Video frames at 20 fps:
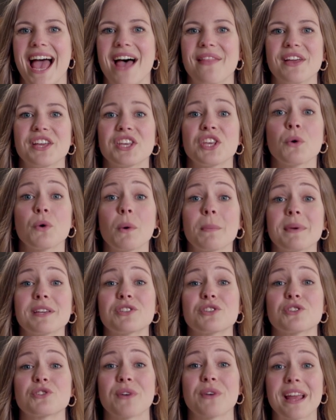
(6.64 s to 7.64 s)
and that you will be
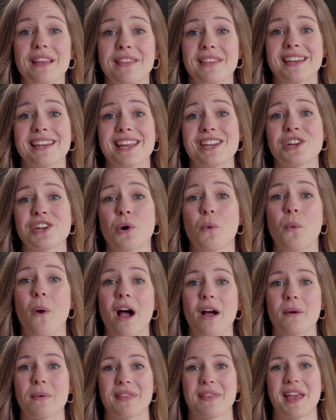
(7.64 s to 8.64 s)
strengthened in your
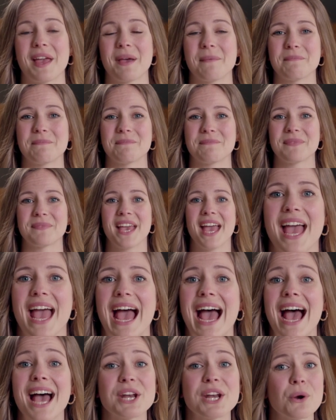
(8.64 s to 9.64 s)
walk with Him.
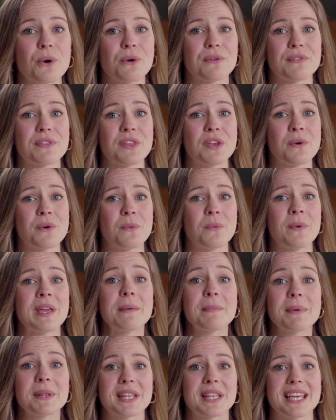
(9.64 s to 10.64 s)
At Northview,
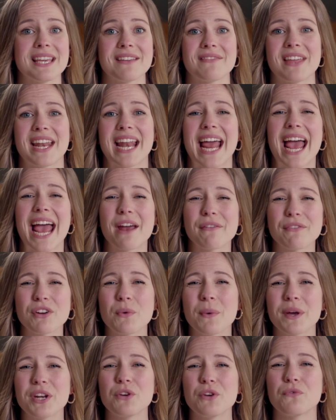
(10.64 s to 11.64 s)
we believe that
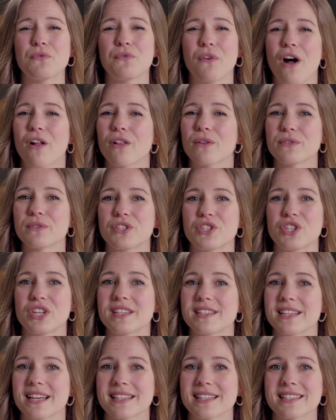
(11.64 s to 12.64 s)
everyone who follows
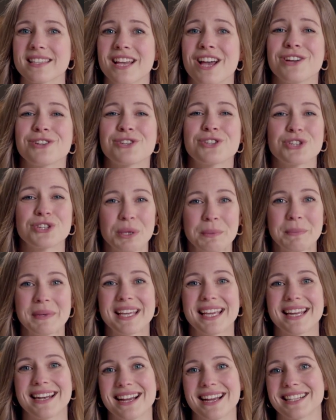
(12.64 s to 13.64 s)
Jesus should
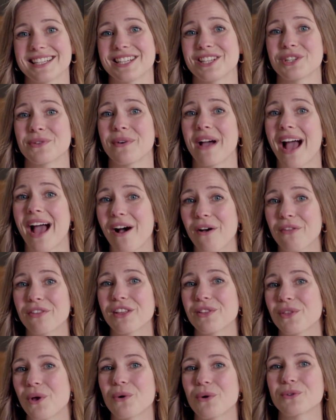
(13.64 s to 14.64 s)
be connected to a
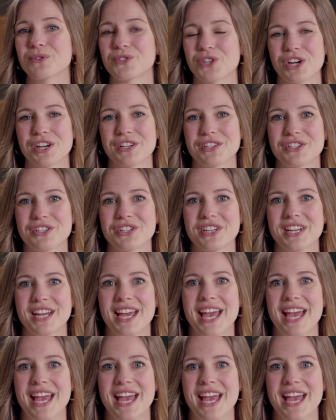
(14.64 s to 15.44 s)
healthy local church.